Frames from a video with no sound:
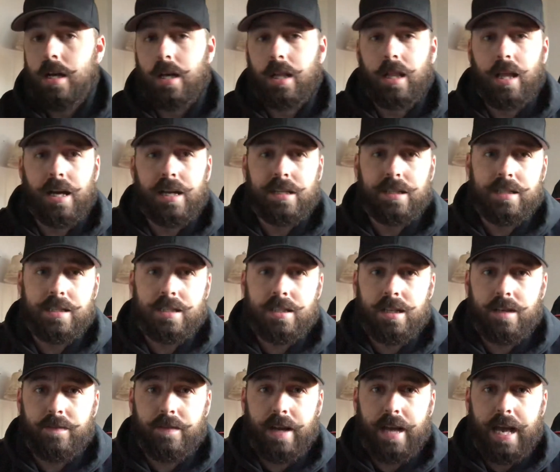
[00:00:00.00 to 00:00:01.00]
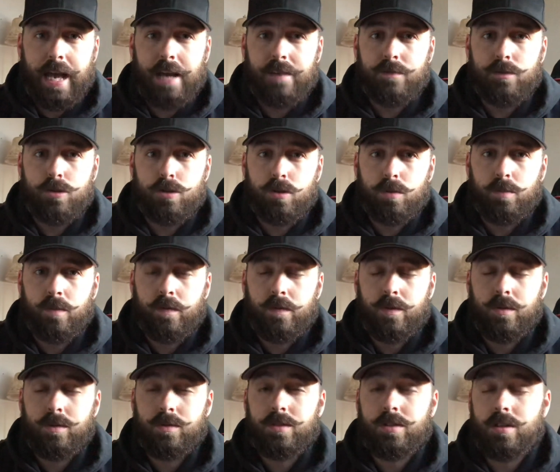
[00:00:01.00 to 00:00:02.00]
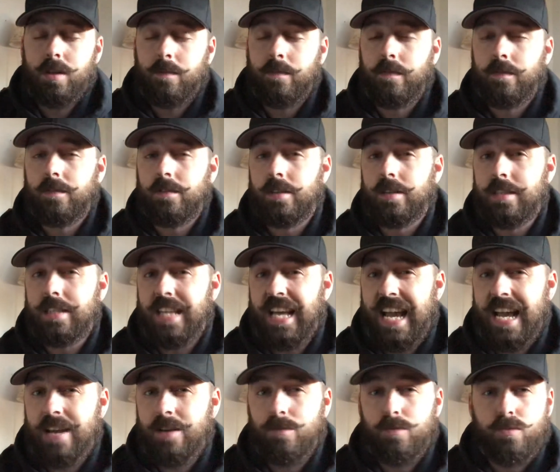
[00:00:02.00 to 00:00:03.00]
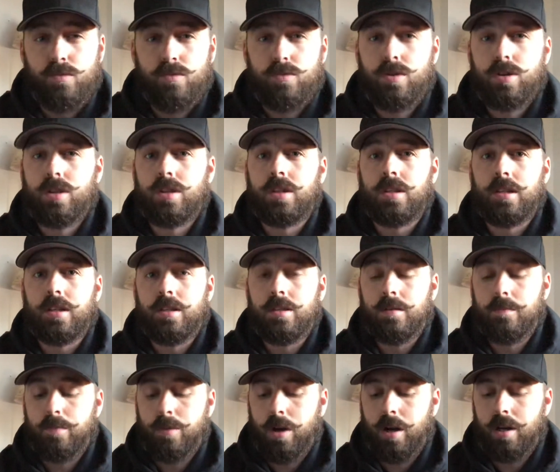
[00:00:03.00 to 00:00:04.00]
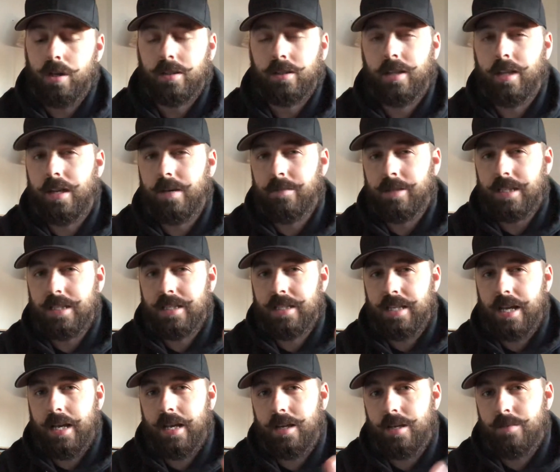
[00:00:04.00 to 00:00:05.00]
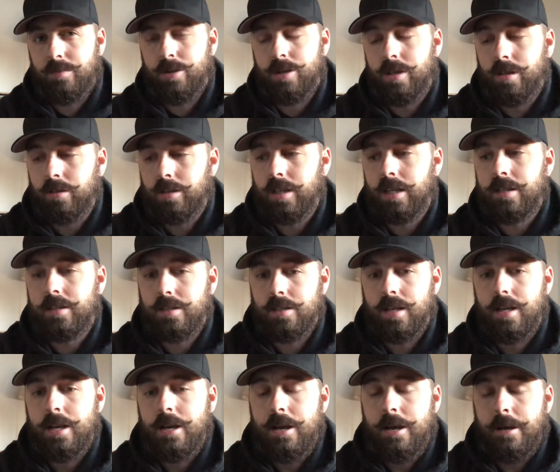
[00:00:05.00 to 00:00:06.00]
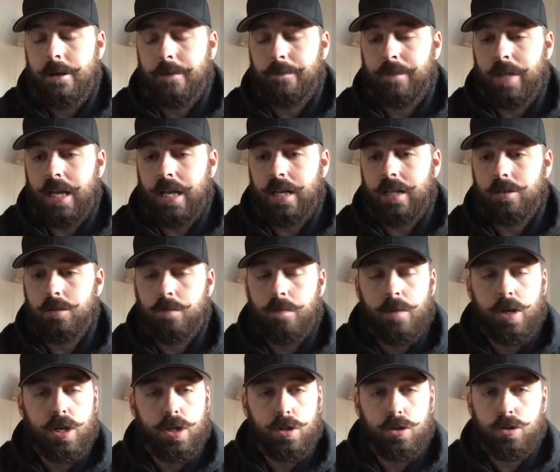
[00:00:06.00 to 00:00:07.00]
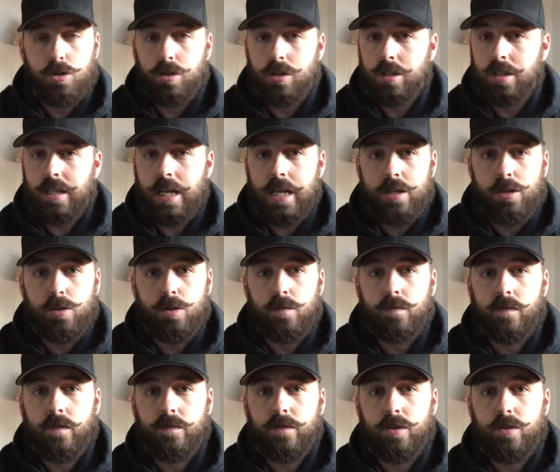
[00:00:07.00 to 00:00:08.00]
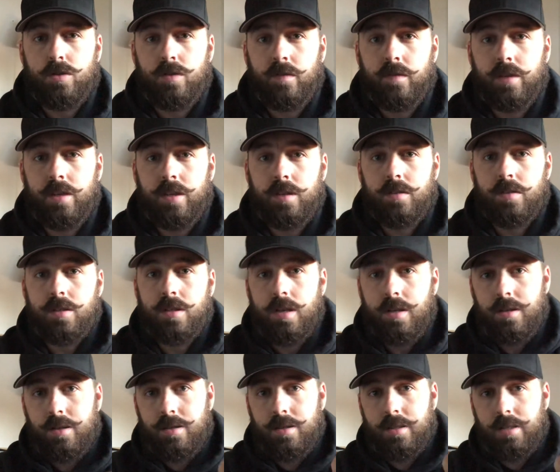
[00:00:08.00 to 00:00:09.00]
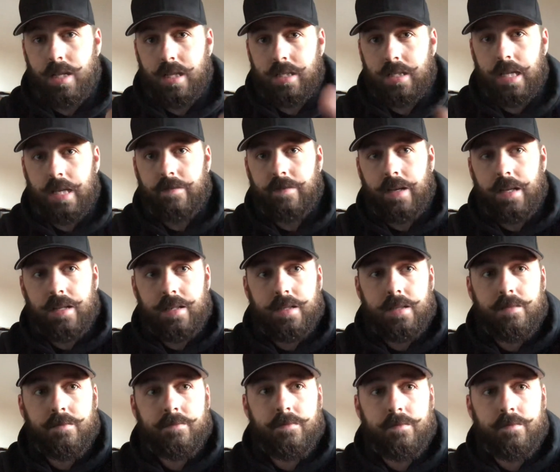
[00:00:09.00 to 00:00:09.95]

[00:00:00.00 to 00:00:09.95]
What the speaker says: A lot of this stuff I haven't shown before. Some of it is really good product that I'm excited to bring you guys. And just stay tuned for future videos. Stay safe, guys.